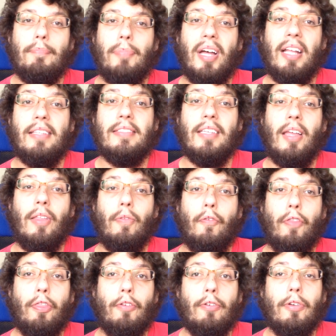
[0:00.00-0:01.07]
But
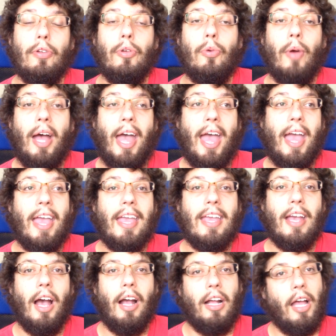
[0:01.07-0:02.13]
through
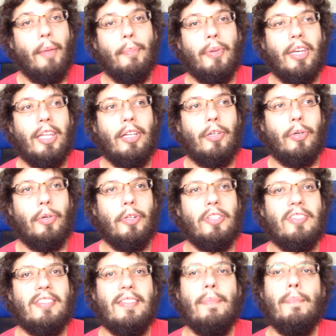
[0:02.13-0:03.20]
a company called
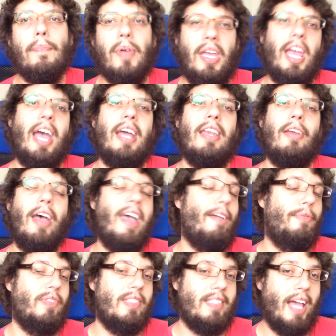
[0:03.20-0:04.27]
Simbaan
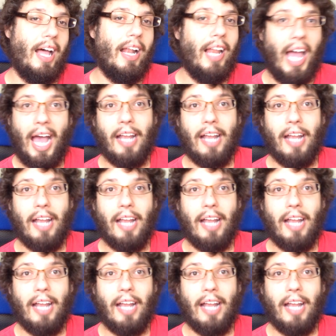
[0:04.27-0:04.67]
F S A L,